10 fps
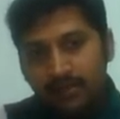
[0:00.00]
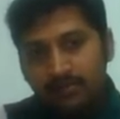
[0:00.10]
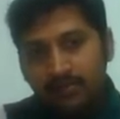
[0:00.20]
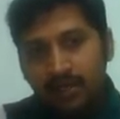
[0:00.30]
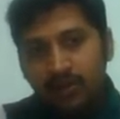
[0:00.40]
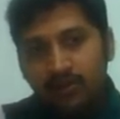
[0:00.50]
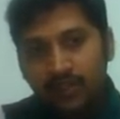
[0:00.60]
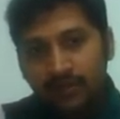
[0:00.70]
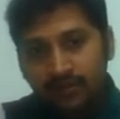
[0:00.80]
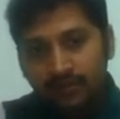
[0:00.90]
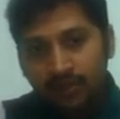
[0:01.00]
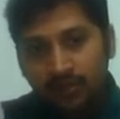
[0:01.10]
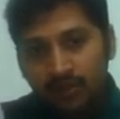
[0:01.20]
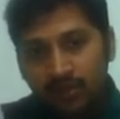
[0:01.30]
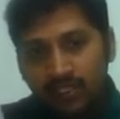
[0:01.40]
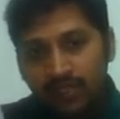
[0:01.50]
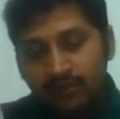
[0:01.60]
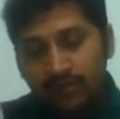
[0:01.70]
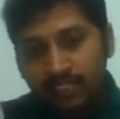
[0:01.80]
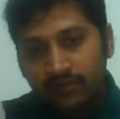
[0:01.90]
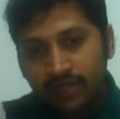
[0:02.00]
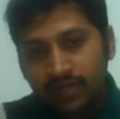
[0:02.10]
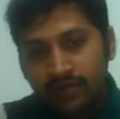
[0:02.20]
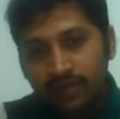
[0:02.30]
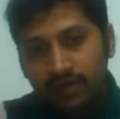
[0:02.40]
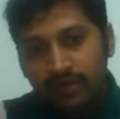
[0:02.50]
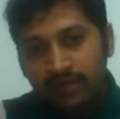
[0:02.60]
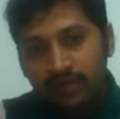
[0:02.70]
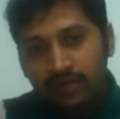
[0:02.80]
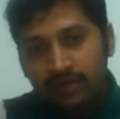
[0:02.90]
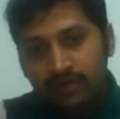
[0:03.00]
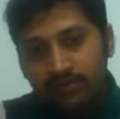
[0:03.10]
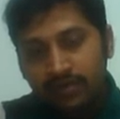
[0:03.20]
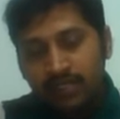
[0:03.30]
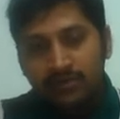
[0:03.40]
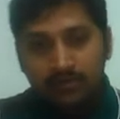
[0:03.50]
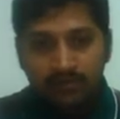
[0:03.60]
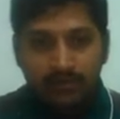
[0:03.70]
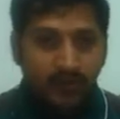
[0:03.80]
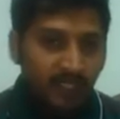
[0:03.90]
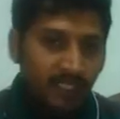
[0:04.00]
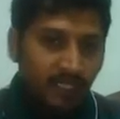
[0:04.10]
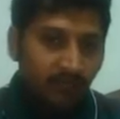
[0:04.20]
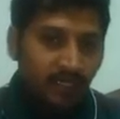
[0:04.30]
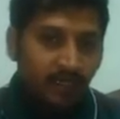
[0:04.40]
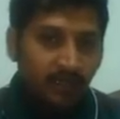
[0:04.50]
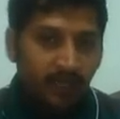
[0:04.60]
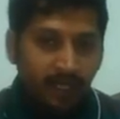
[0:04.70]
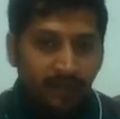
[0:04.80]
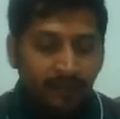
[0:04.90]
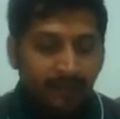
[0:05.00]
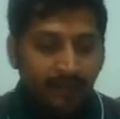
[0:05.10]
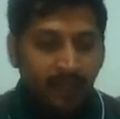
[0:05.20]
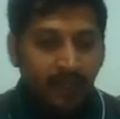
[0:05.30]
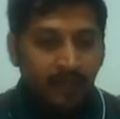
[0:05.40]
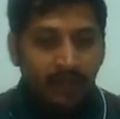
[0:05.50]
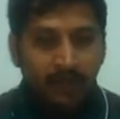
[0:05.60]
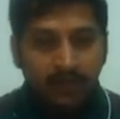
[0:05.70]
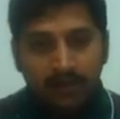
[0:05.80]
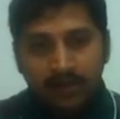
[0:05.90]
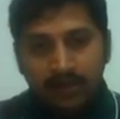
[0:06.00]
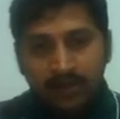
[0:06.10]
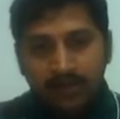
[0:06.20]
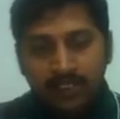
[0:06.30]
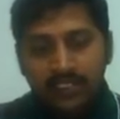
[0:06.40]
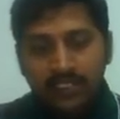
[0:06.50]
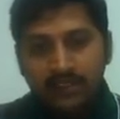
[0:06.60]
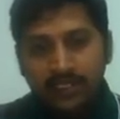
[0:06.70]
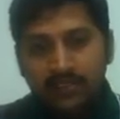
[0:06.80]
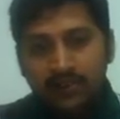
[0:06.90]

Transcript: along with, if you hold this e4 square, then you can checkmate king. That's not